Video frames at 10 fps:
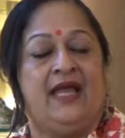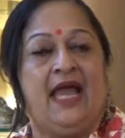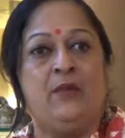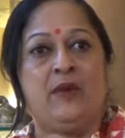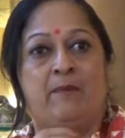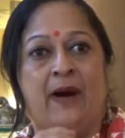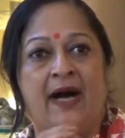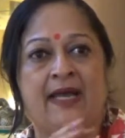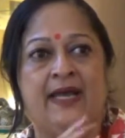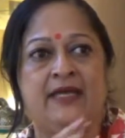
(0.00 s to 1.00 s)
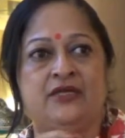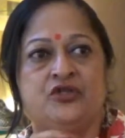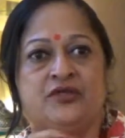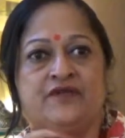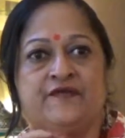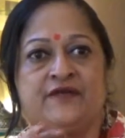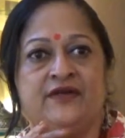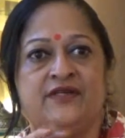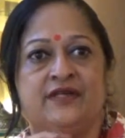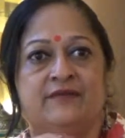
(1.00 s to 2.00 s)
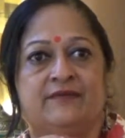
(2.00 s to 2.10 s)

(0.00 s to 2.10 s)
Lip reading: And we buy into different,